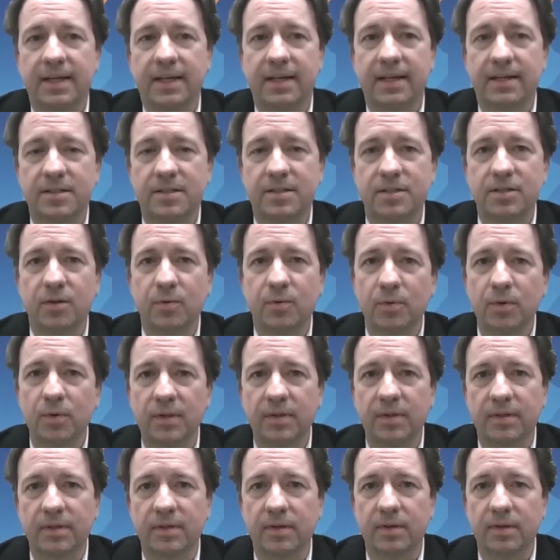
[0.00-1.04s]
And so
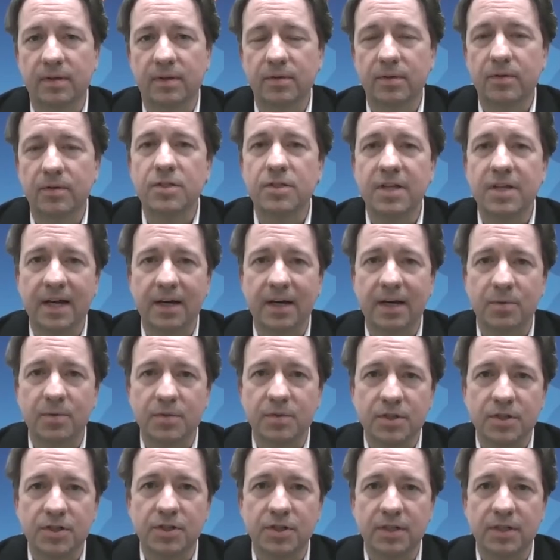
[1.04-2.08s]
with our Lucid
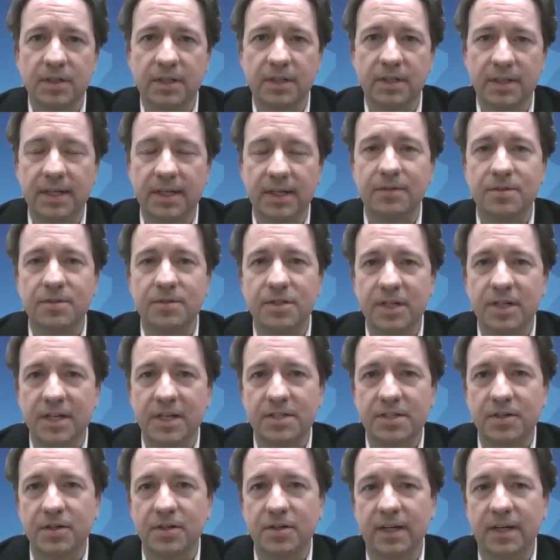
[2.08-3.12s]
acquisition announced
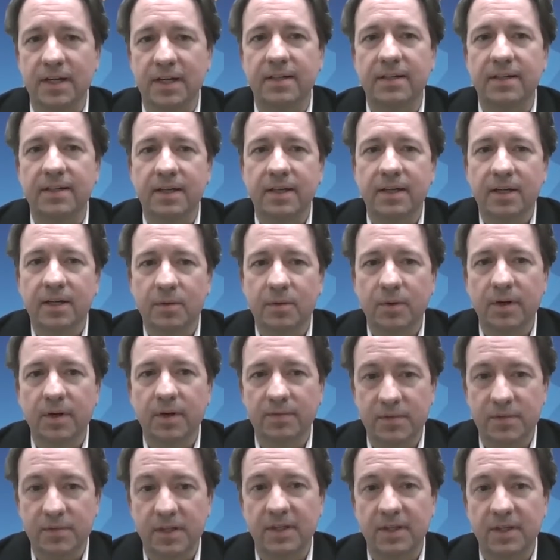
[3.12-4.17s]
yesterday, we
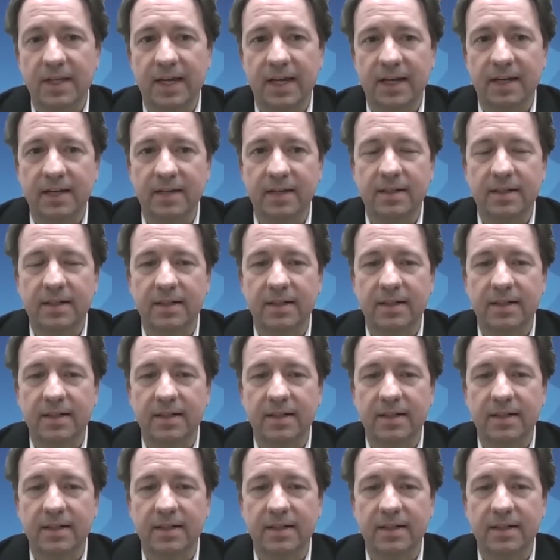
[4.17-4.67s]
have done that.